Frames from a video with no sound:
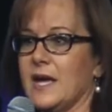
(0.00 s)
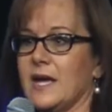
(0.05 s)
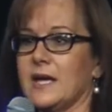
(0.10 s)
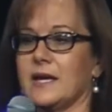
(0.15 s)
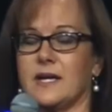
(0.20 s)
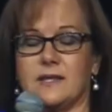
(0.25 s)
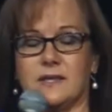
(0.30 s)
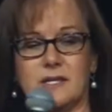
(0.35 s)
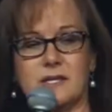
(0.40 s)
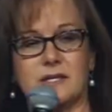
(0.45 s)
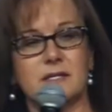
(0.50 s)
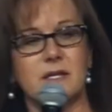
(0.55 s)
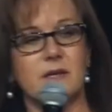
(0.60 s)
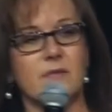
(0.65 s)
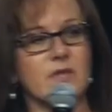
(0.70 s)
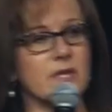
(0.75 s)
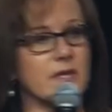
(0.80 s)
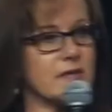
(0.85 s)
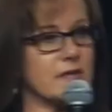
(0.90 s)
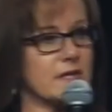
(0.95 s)
And I think
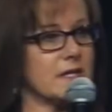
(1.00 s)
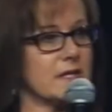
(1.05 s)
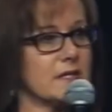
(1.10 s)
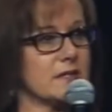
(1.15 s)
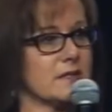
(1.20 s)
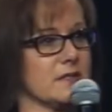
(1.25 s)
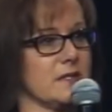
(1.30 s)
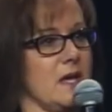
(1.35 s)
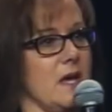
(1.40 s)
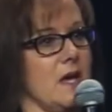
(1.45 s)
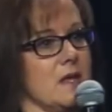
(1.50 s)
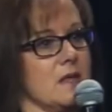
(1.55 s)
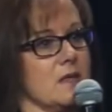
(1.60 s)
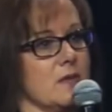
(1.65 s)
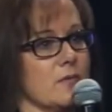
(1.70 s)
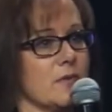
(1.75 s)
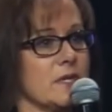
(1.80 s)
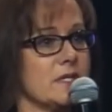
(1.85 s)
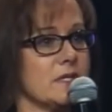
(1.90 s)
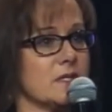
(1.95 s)
some of the things that
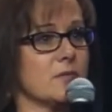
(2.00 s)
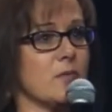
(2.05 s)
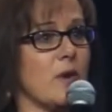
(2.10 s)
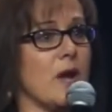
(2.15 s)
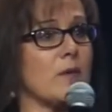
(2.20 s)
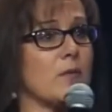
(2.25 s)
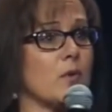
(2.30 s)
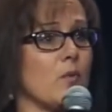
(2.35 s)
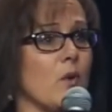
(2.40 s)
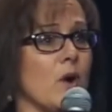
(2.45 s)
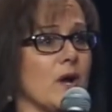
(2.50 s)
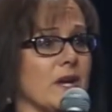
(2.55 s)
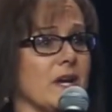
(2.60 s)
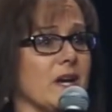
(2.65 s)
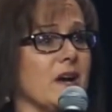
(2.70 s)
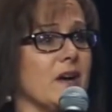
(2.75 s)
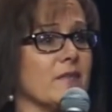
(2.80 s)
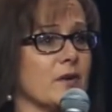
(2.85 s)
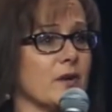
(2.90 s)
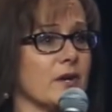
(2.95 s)
the reasons why we want to
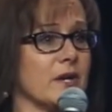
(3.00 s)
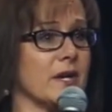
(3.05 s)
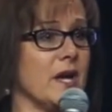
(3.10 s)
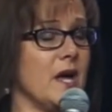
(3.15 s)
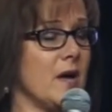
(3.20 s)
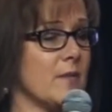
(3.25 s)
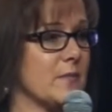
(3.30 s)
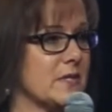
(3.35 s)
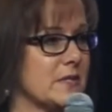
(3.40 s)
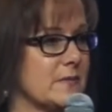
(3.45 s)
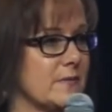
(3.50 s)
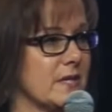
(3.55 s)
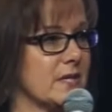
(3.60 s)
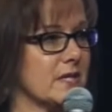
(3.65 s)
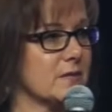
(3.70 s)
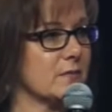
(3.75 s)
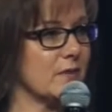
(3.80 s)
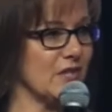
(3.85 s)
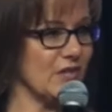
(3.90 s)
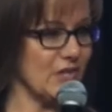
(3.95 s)
cover it up is
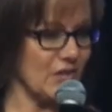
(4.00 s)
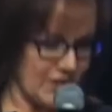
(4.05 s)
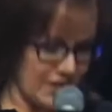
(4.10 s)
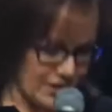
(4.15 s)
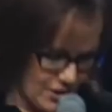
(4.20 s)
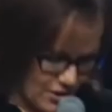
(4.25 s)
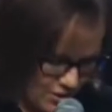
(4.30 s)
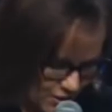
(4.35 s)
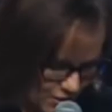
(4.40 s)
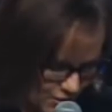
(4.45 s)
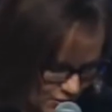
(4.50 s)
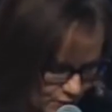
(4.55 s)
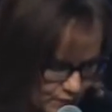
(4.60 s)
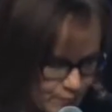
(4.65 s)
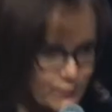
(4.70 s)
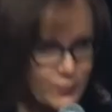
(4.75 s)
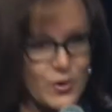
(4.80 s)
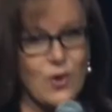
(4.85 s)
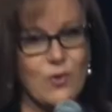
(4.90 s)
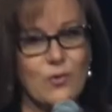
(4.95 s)
because we look at our
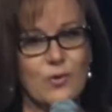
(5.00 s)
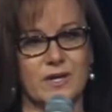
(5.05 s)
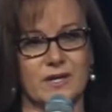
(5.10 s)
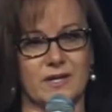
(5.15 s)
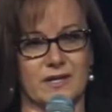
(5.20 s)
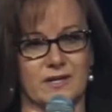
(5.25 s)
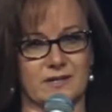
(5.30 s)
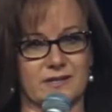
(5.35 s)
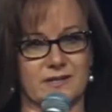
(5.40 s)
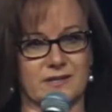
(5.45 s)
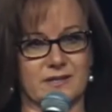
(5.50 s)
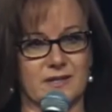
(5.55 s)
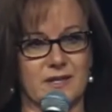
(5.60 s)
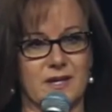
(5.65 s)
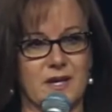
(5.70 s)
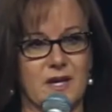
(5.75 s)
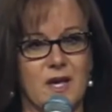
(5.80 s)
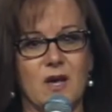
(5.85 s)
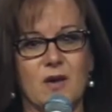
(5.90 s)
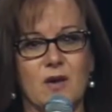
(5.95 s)
own brokenness.
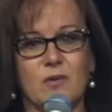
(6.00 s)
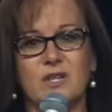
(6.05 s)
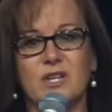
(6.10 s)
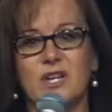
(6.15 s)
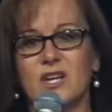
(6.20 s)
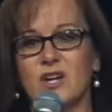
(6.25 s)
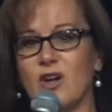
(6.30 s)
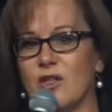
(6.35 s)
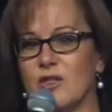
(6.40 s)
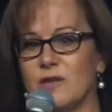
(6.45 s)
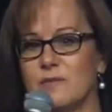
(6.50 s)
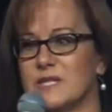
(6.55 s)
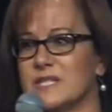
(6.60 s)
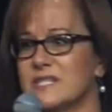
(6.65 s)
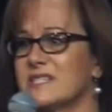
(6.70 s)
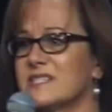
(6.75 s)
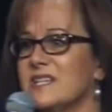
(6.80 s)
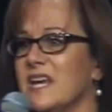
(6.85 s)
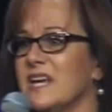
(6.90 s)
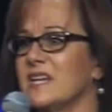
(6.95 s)
We look at all the
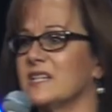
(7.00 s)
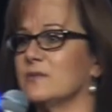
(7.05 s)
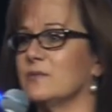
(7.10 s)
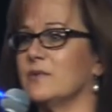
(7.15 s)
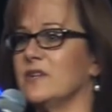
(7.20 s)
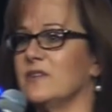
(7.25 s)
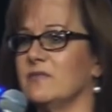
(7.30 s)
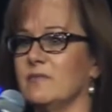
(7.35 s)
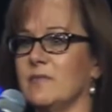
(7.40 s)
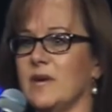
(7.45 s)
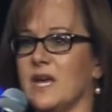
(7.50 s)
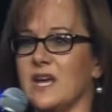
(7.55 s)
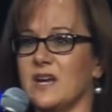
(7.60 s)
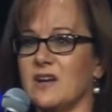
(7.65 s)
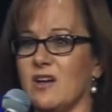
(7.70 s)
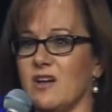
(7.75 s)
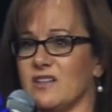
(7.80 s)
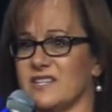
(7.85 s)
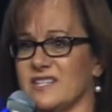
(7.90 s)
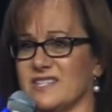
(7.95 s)
mistakes we've made,
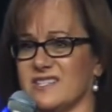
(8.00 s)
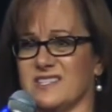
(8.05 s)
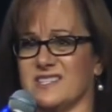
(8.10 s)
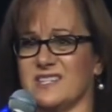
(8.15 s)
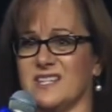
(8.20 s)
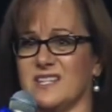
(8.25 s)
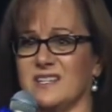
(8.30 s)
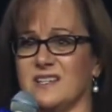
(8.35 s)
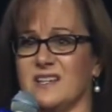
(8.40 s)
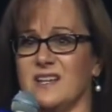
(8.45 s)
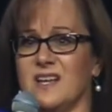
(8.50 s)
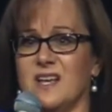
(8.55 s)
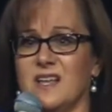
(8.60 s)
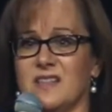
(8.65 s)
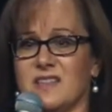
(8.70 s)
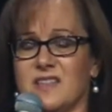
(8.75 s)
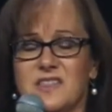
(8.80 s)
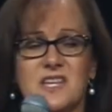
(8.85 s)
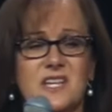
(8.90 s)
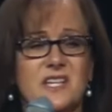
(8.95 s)
all the sin,
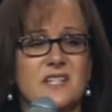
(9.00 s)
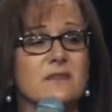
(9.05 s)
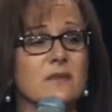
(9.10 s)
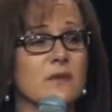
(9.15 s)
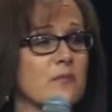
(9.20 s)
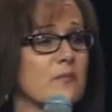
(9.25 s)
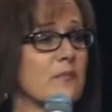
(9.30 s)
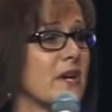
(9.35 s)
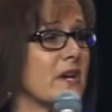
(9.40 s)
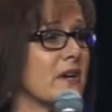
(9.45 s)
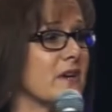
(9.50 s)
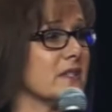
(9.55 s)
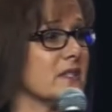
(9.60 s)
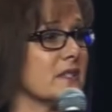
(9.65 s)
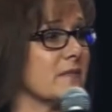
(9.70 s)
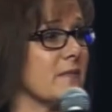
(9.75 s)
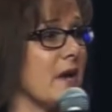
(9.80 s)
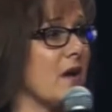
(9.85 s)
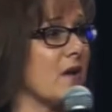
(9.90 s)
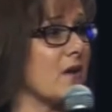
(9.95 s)
the things we're
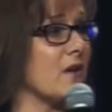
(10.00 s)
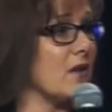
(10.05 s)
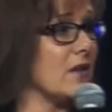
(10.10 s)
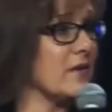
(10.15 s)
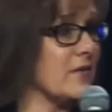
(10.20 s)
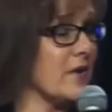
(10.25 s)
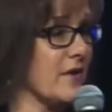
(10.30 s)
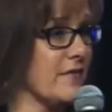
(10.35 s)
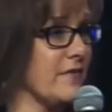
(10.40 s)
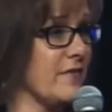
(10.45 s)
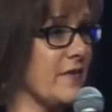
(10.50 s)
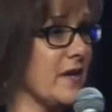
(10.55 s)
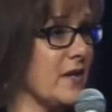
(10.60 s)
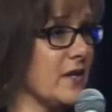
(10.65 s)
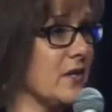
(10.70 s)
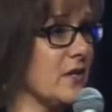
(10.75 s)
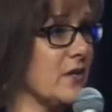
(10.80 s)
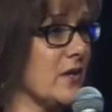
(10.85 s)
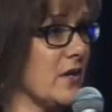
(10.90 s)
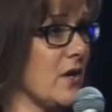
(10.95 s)
embarrassed about, all of our
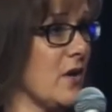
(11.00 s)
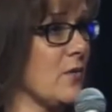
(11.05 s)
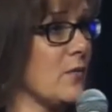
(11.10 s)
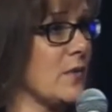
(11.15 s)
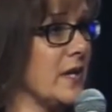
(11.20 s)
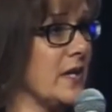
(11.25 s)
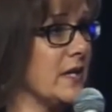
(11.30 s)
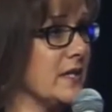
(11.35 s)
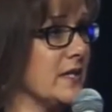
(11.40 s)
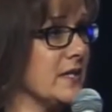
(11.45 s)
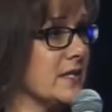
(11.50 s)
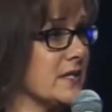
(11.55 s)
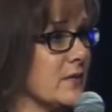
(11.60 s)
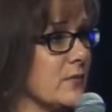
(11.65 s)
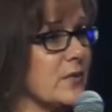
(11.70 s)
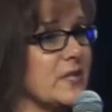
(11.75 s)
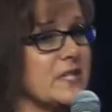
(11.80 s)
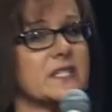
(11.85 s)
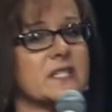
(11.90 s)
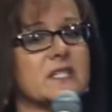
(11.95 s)
failure and our weakness,
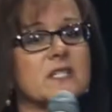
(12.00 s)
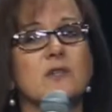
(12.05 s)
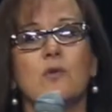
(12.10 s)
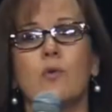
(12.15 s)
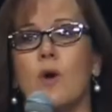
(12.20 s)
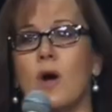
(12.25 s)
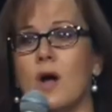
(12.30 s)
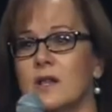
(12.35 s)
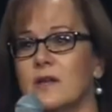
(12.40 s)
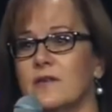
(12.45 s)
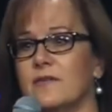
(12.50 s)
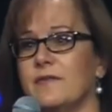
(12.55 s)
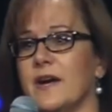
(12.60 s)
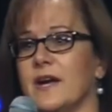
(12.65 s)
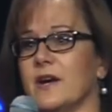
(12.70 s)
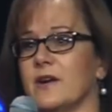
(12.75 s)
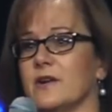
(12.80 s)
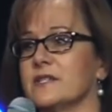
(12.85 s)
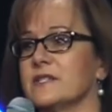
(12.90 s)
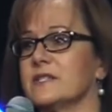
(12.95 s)
and we
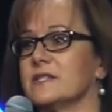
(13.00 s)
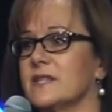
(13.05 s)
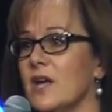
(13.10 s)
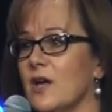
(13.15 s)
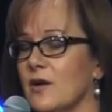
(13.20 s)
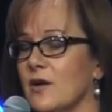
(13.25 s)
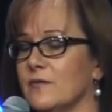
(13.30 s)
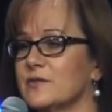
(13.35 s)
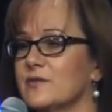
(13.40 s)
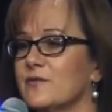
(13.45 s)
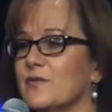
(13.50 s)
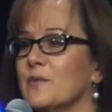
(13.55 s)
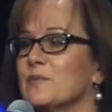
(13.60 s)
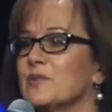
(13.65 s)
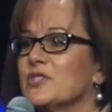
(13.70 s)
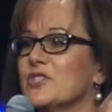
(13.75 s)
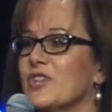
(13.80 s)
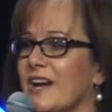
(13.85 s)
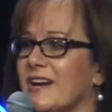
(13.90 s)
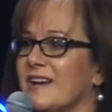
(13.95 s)
disqualify ourselves from
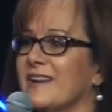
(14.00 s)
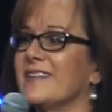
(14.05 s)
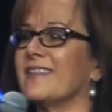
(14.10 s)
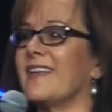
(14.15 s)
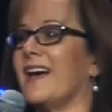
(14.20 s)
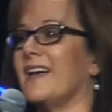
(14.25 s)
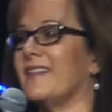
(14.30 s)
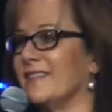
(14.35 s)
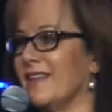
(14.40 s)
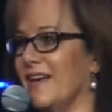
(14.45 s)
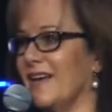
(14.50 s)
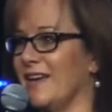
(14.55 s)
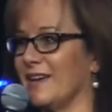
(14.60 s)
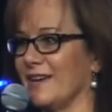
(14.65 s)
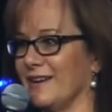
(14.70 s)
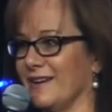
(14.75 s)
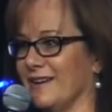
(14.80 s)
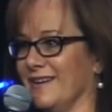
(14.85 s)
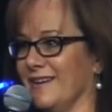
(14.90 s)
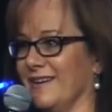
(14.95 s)
shining that light.